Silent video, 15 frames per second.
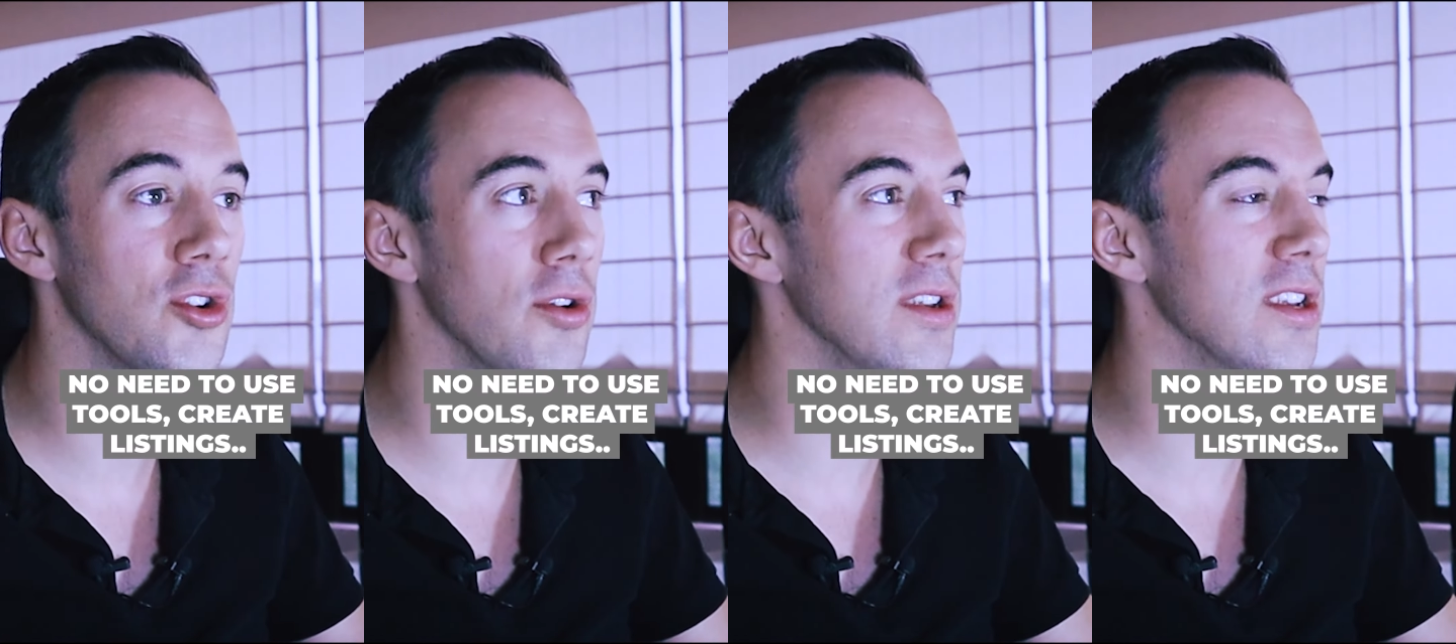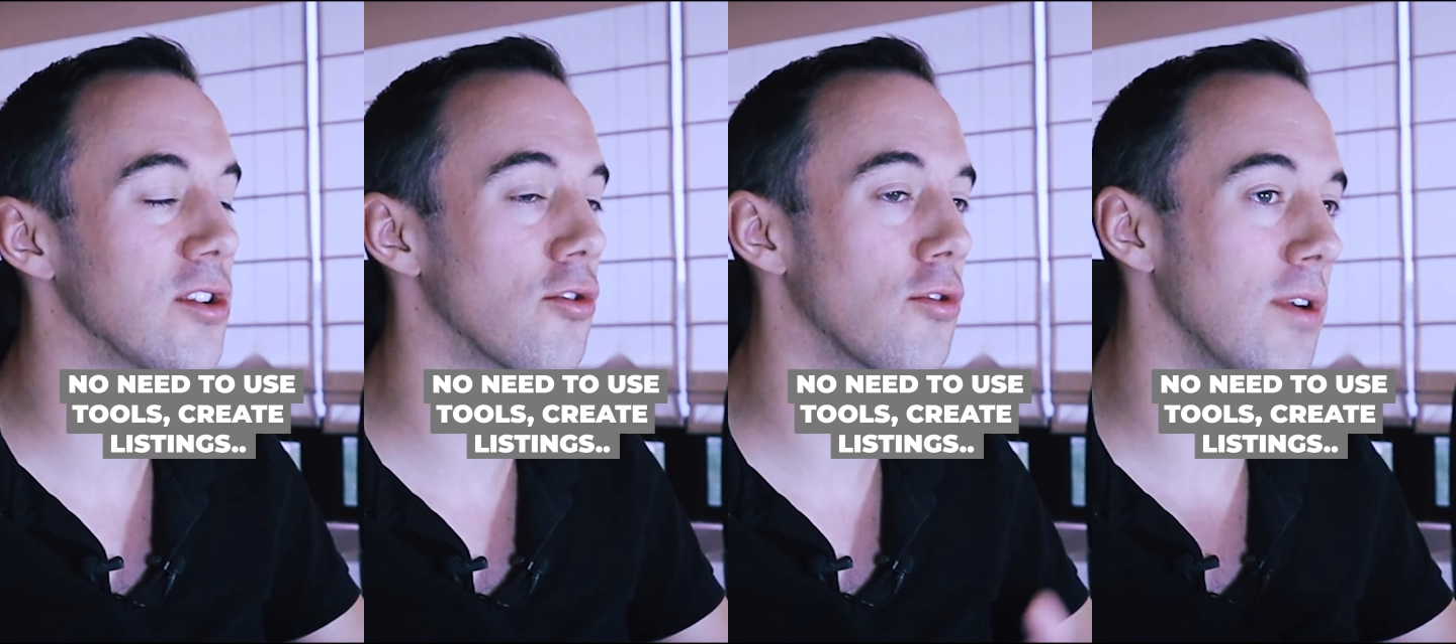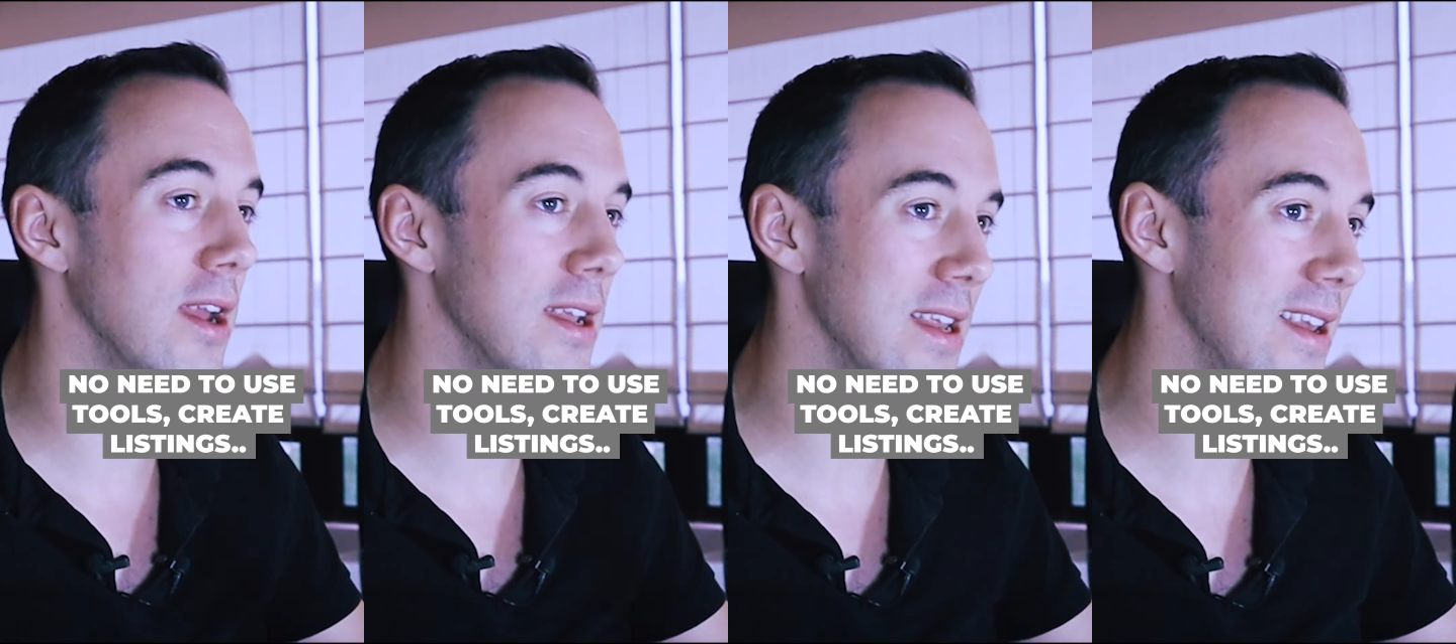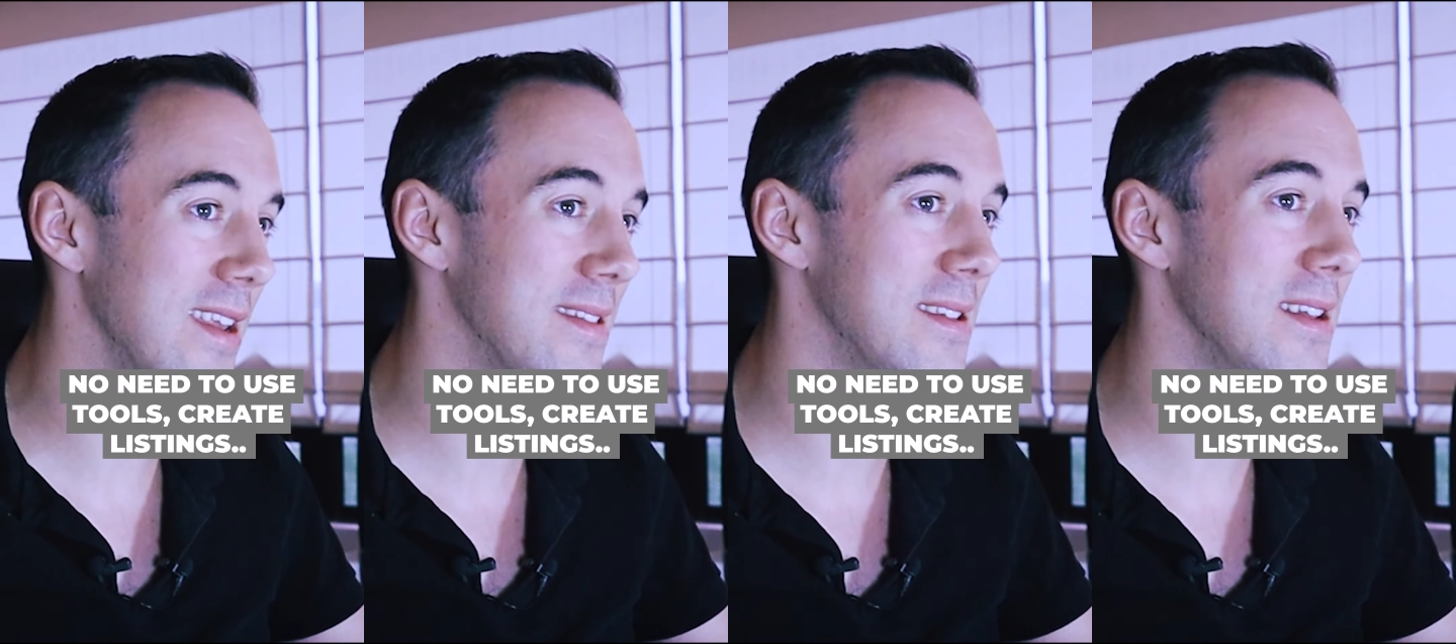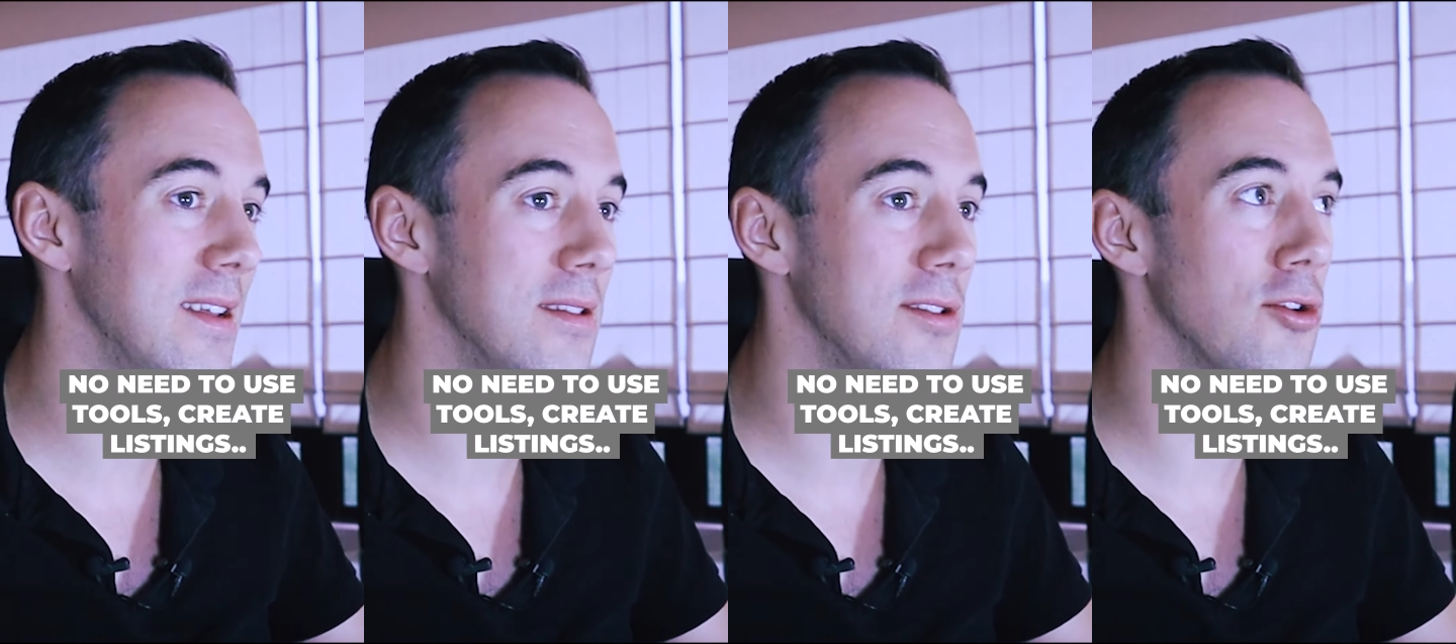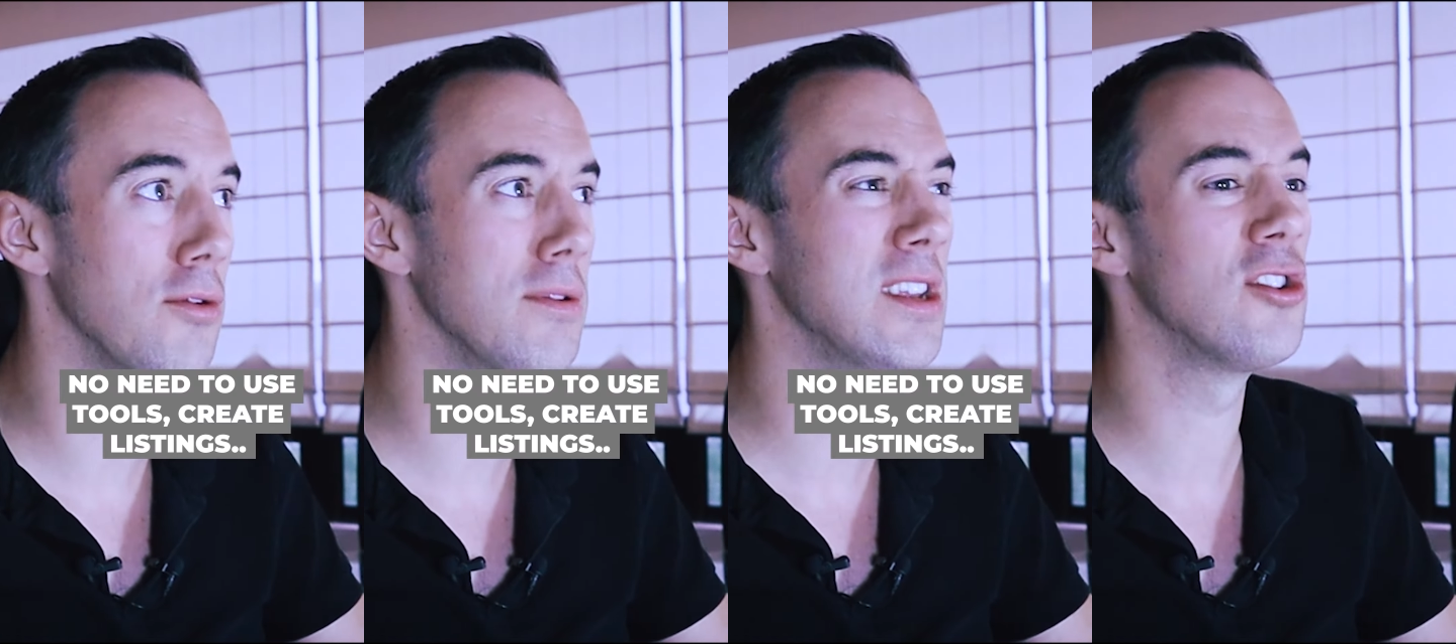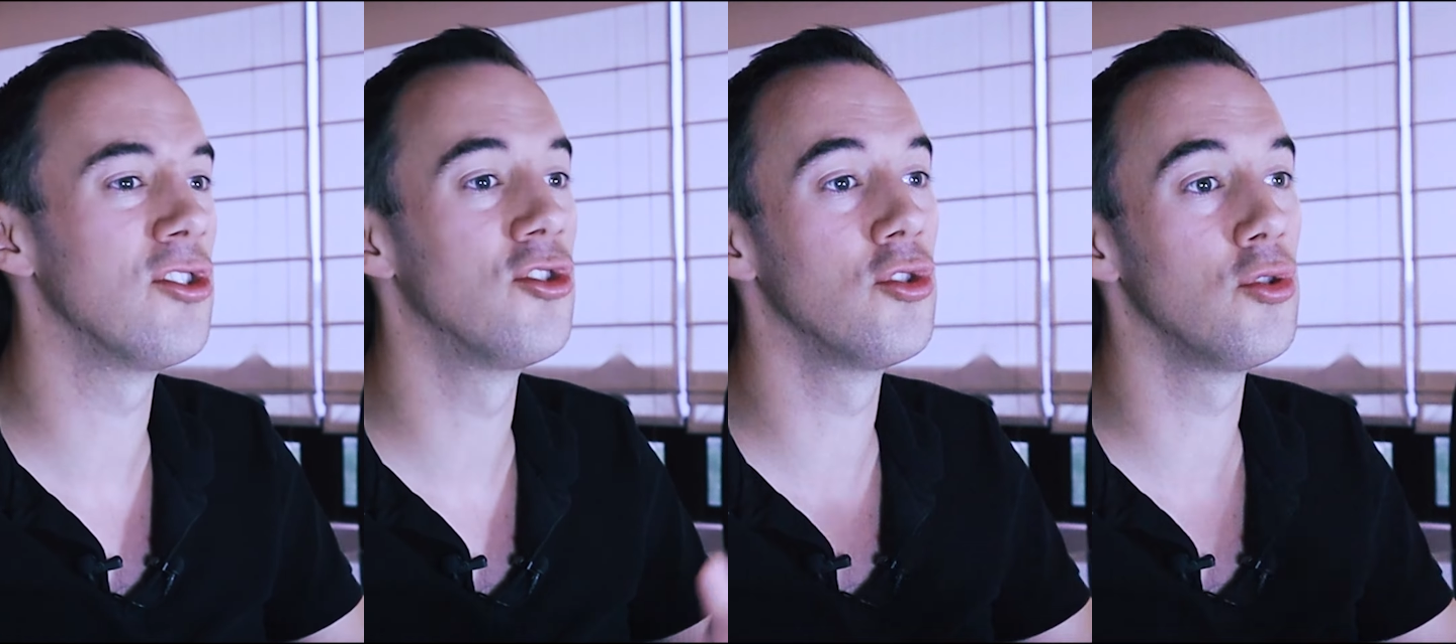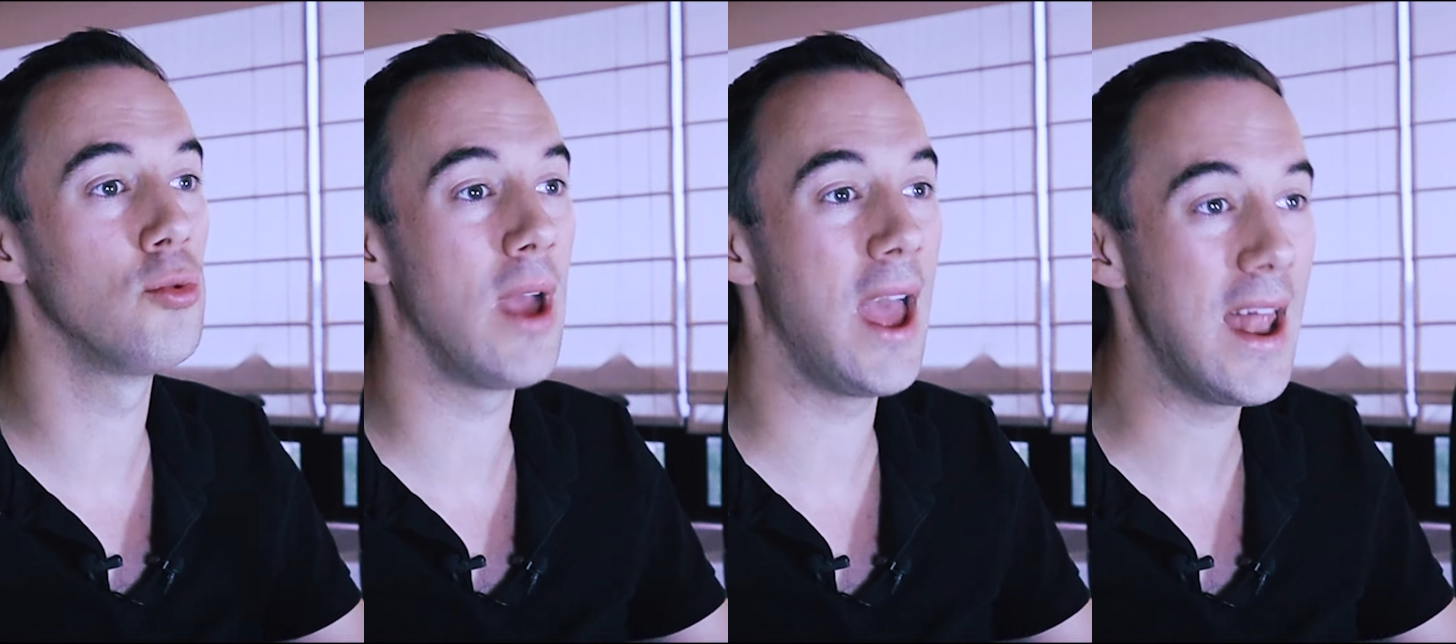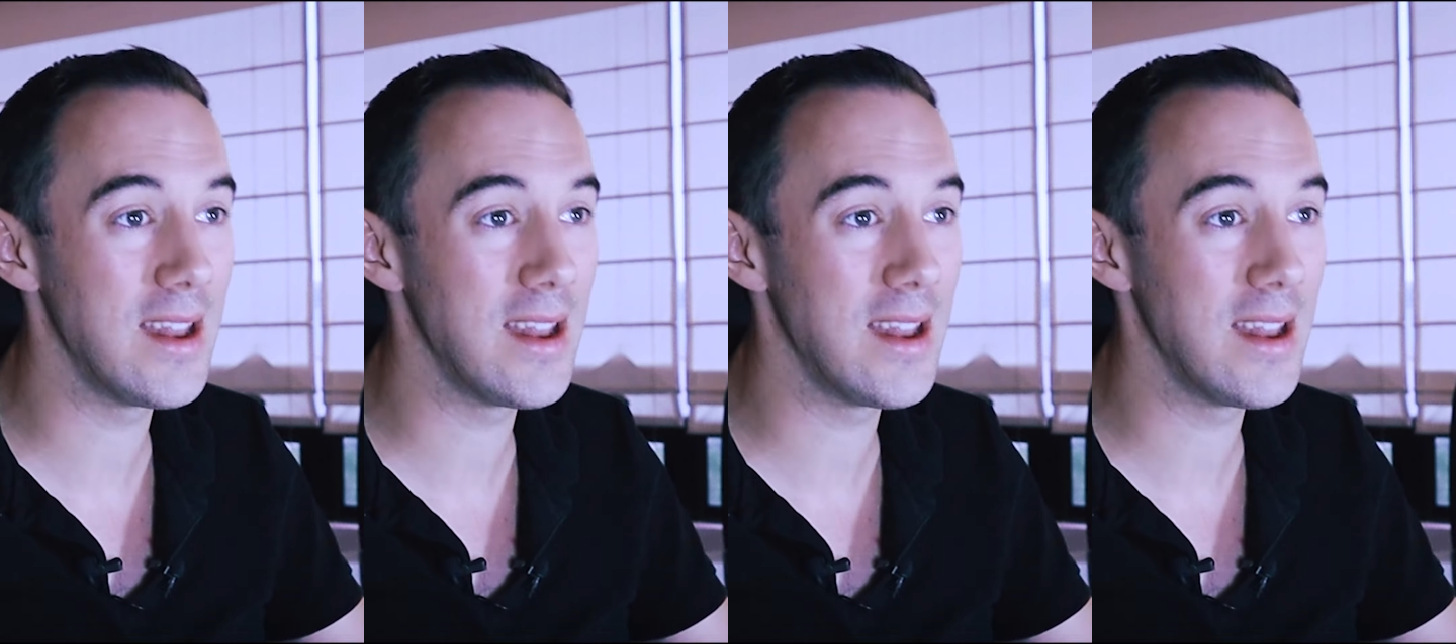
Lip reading: you don't need to create any listings, you don't need to do